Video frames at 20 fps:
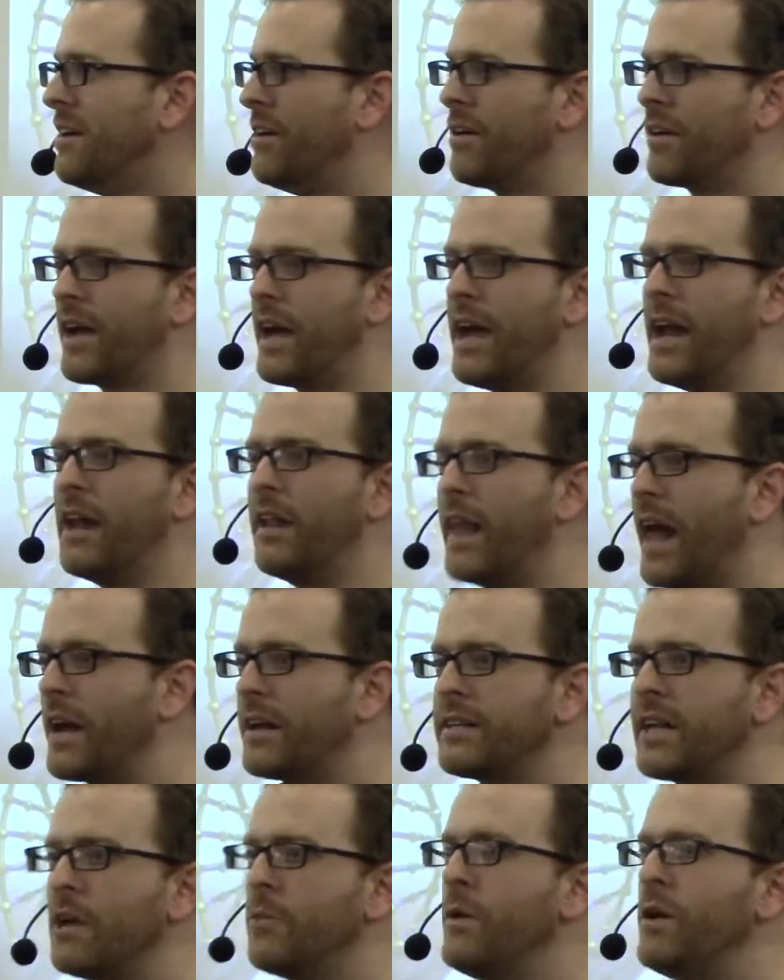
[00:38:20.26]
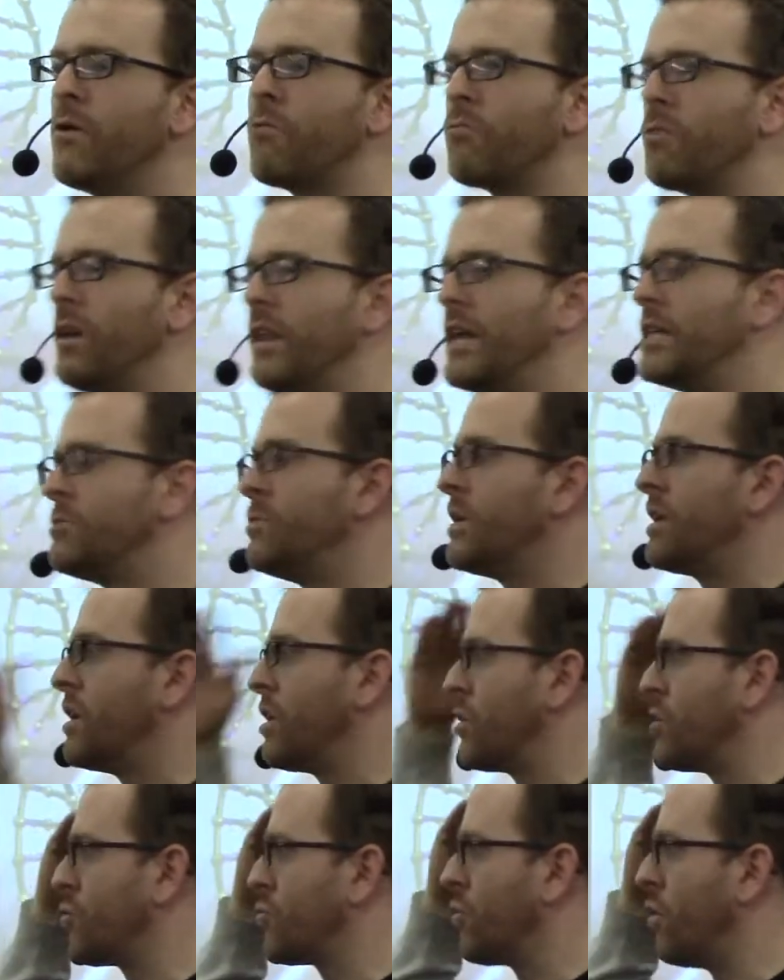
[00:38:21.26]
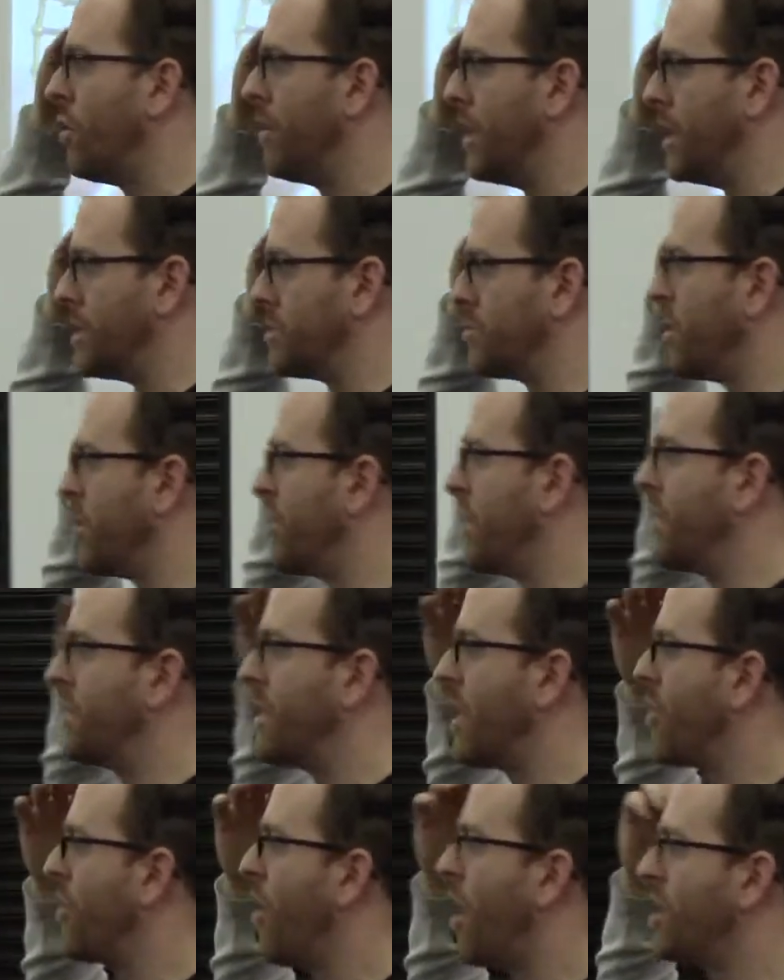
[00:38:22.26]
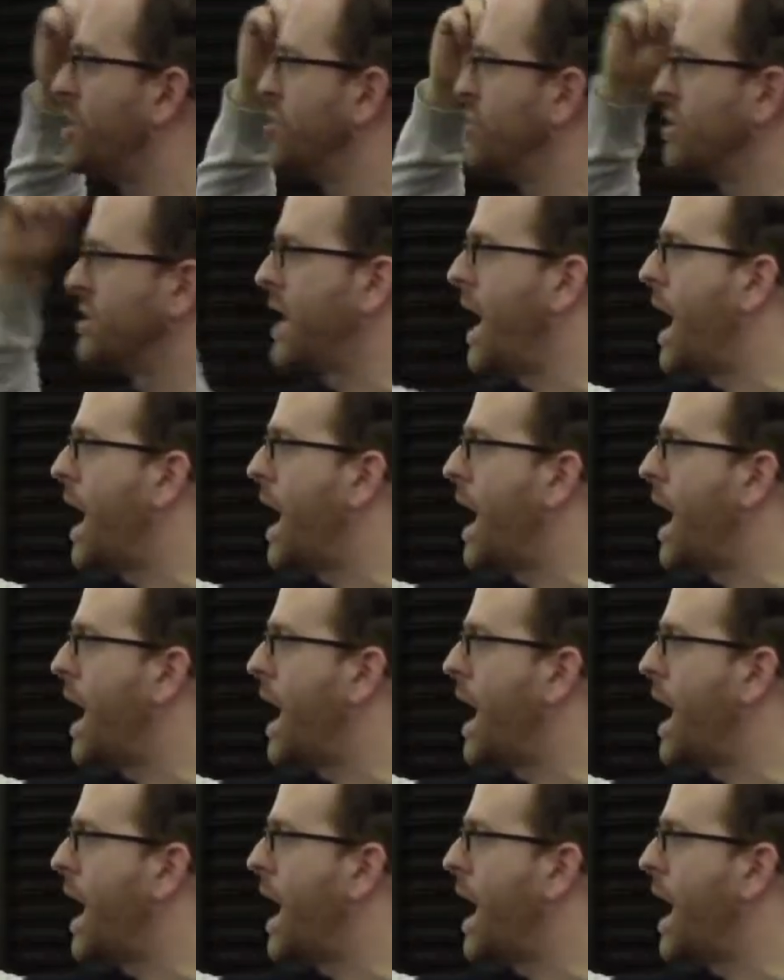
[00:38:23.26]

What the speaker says: Okay, and a lot of times we don't realize we can control this. We think that thoughts just